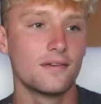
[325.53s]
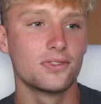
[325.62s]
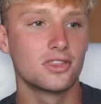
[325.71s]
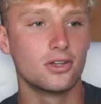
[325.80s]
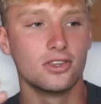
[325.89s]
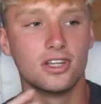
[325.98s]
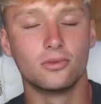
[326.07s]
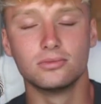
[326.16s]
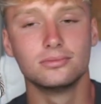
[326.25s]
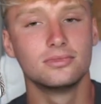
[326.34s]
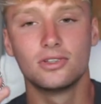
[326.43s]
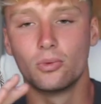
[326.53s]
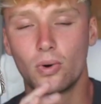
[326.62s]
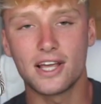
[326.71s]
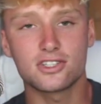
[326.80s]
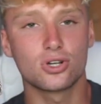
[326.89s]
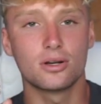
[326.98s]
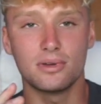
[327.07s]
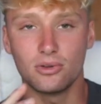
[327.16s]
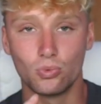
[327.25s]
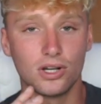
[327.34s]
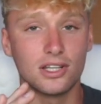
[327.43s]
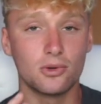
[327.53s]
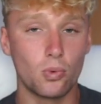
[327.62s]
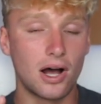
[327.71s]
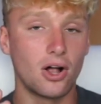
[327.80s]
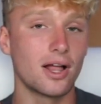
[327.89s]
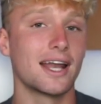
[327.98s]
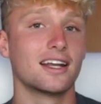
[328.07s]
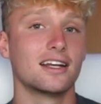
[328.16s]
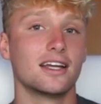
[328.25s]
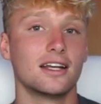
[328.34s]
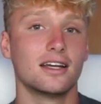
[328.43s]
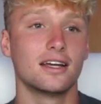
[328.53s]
the rest are going to be really well edited